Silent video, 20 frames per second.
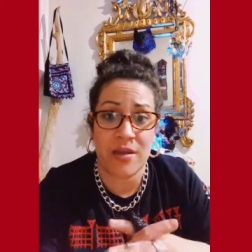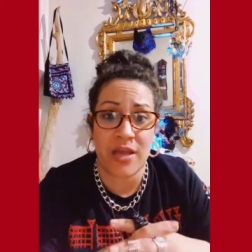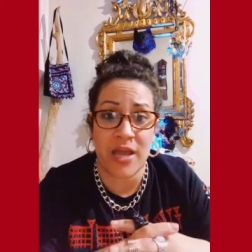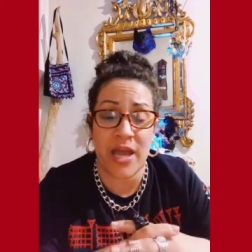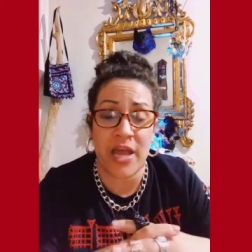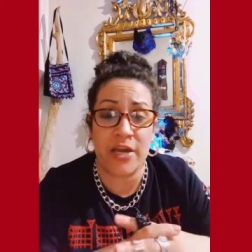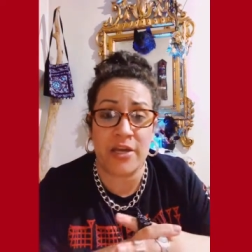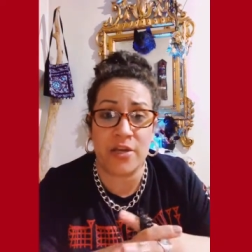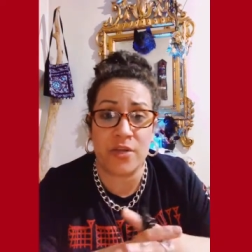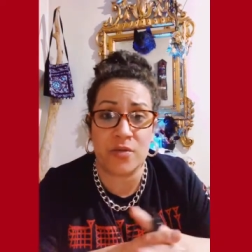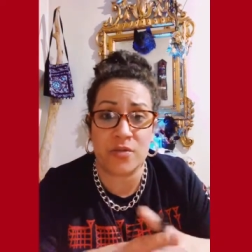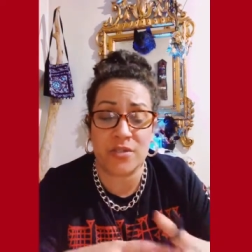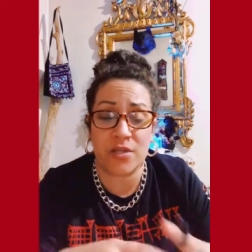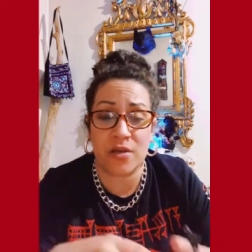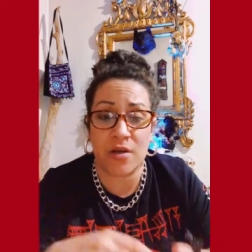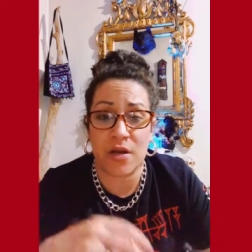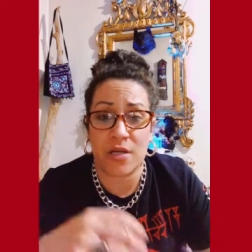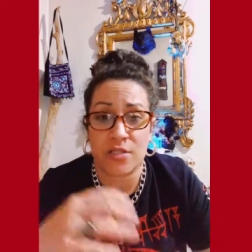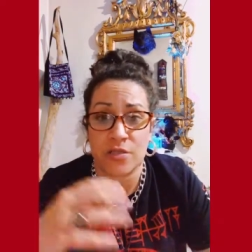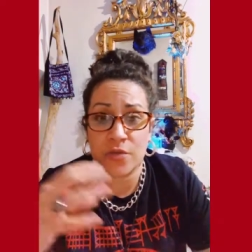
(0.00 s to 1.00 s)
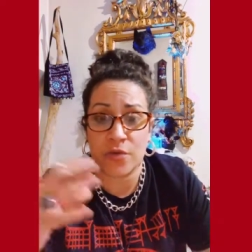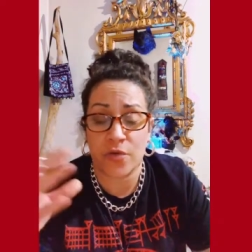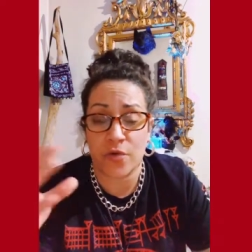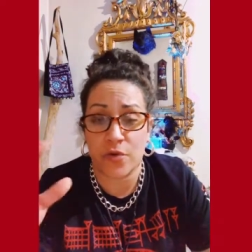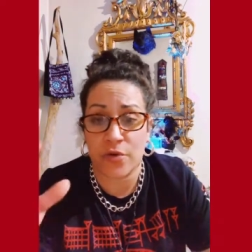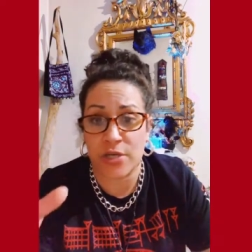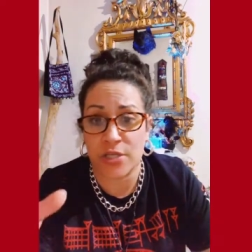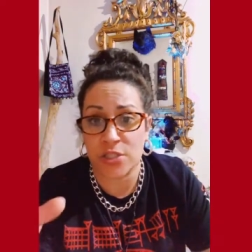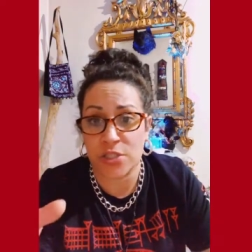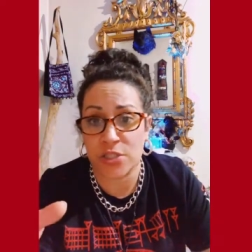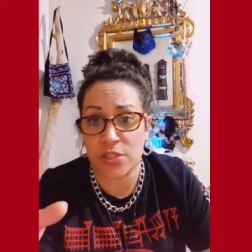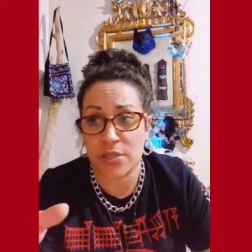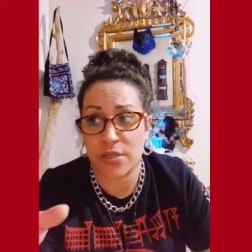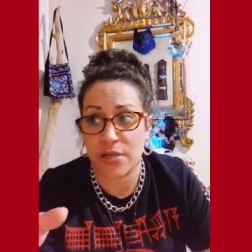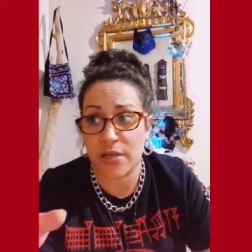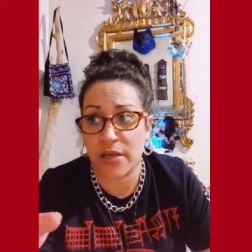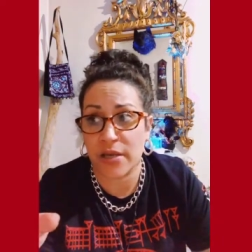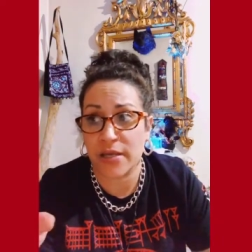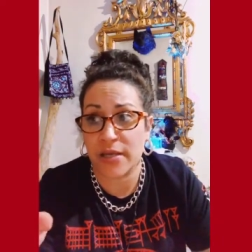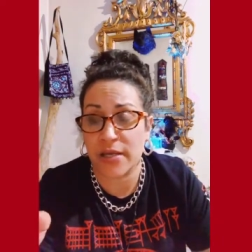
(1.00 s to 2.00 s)
And using gods of
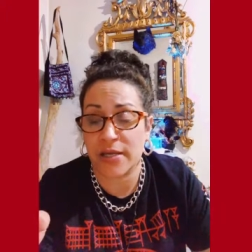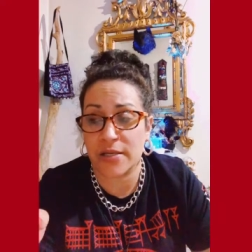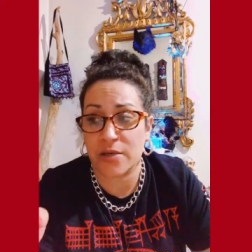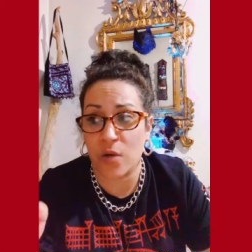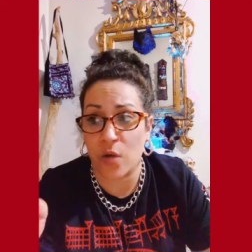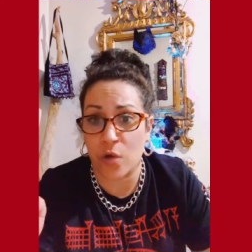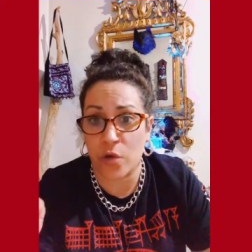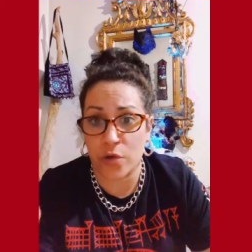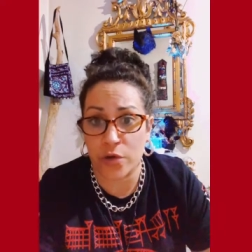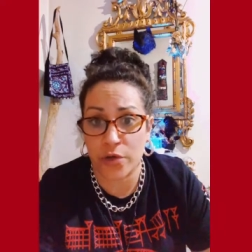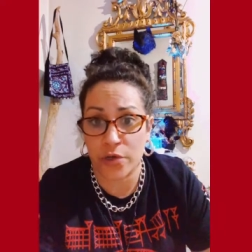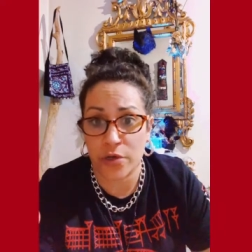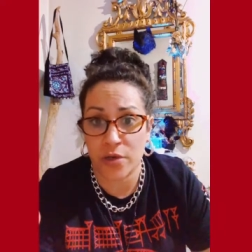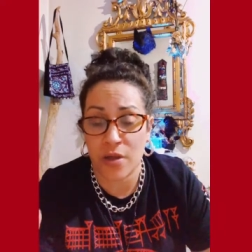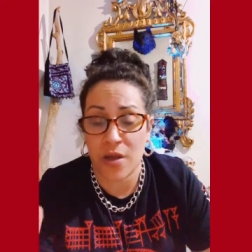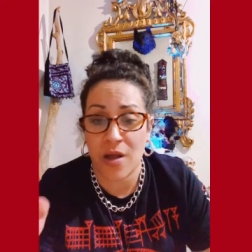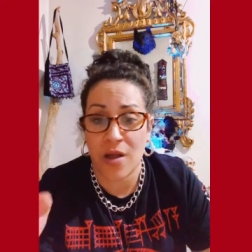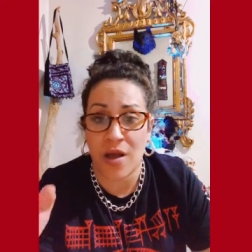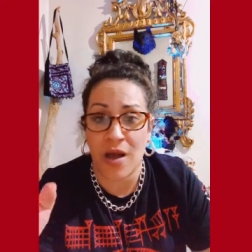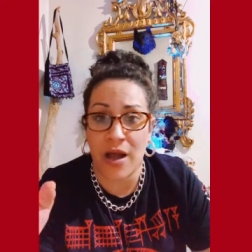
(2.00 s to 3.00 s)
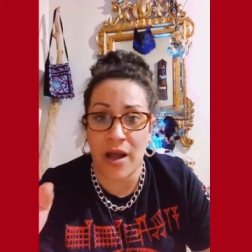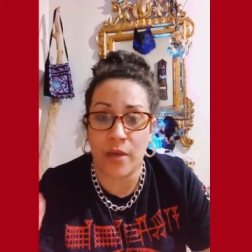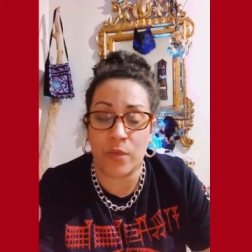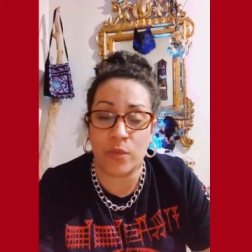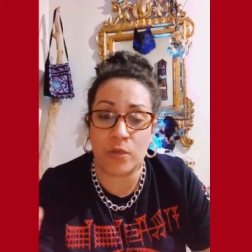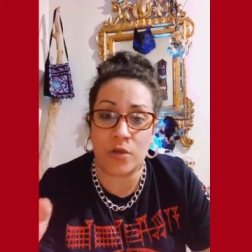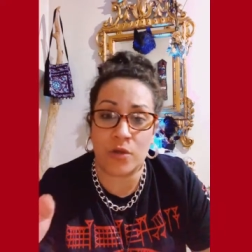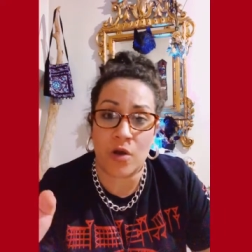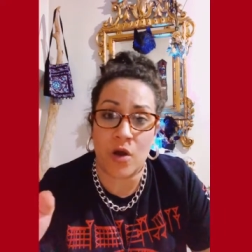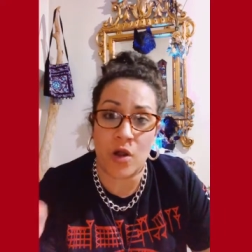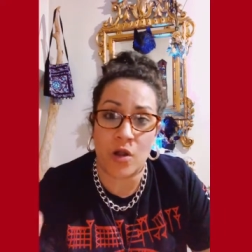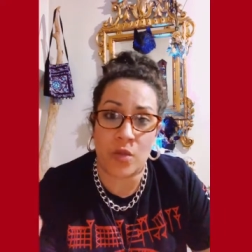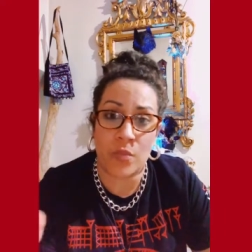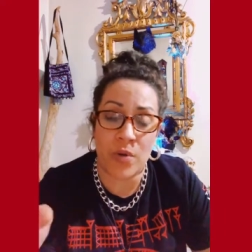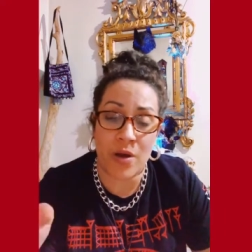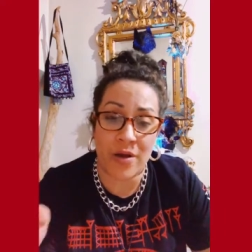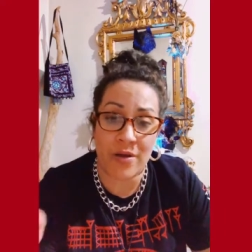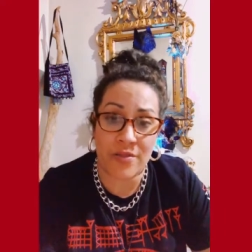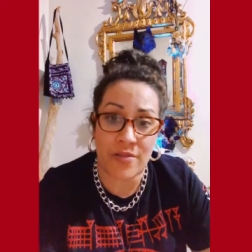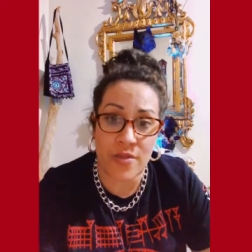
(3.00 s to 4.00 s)
creation and order, I will call
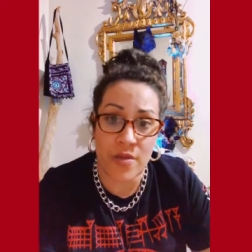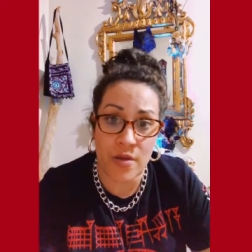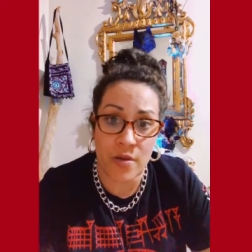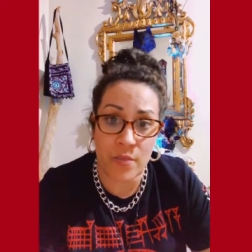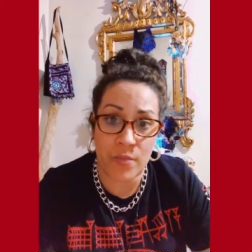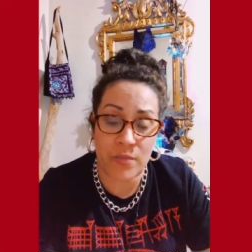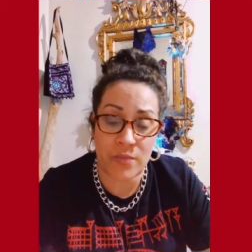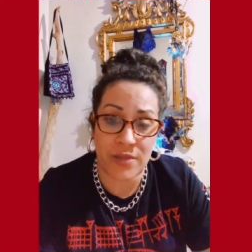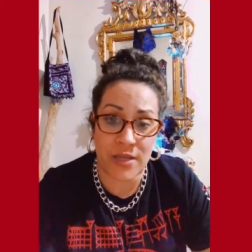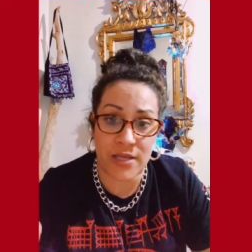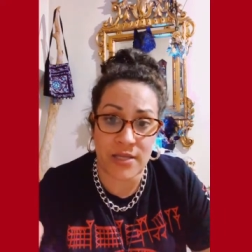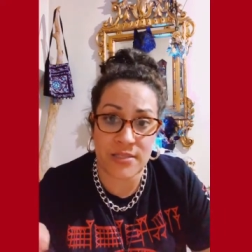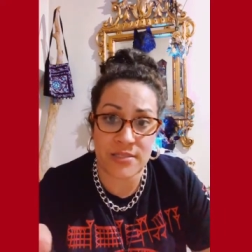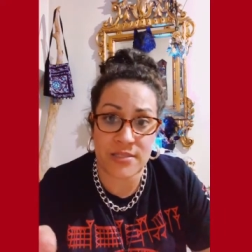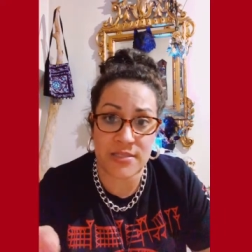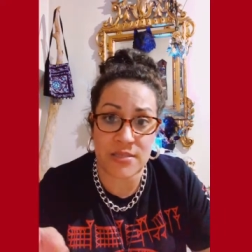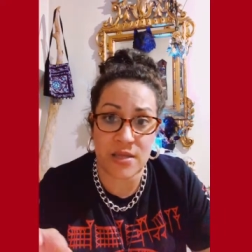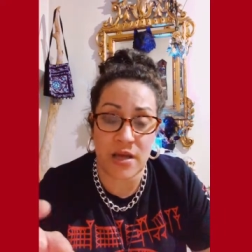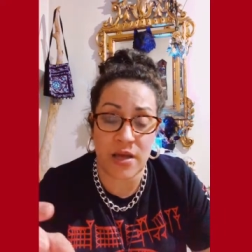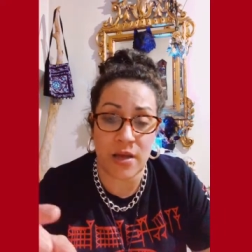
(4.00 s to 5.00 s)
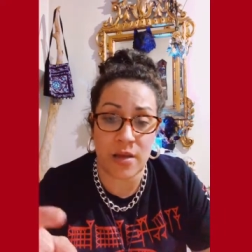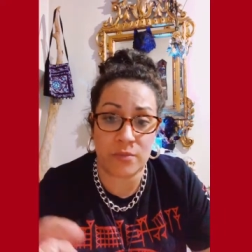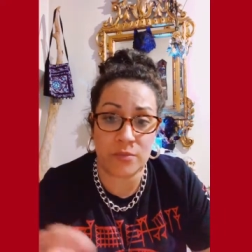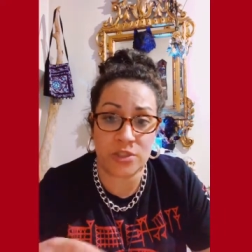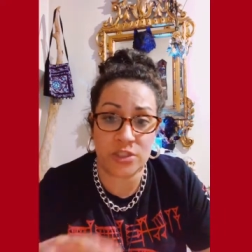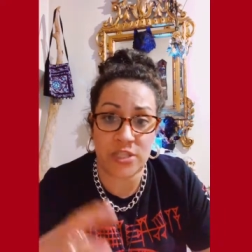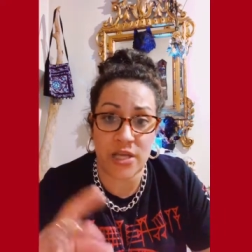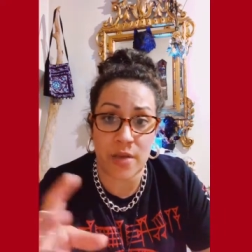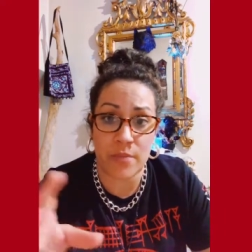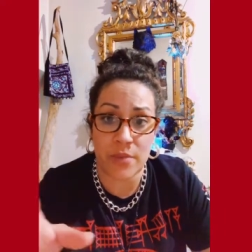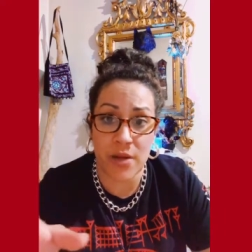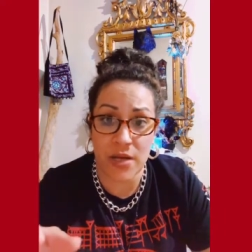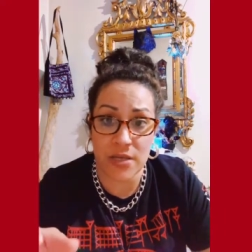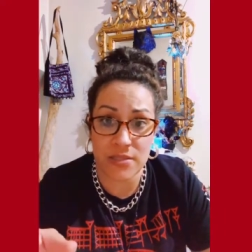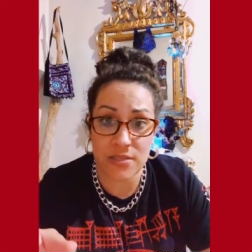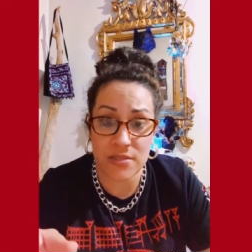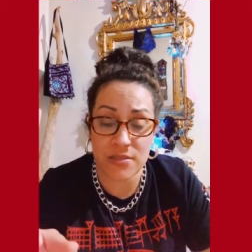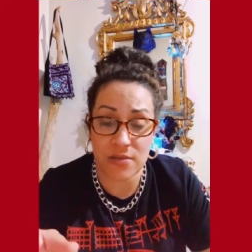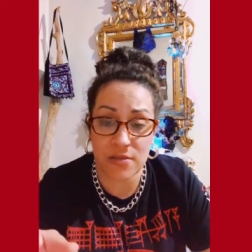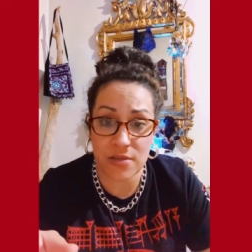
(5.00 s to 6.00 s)
upon them like um,
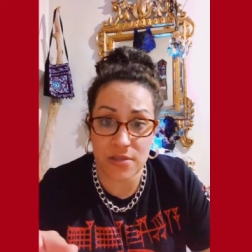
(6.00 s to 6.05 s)
Shamash.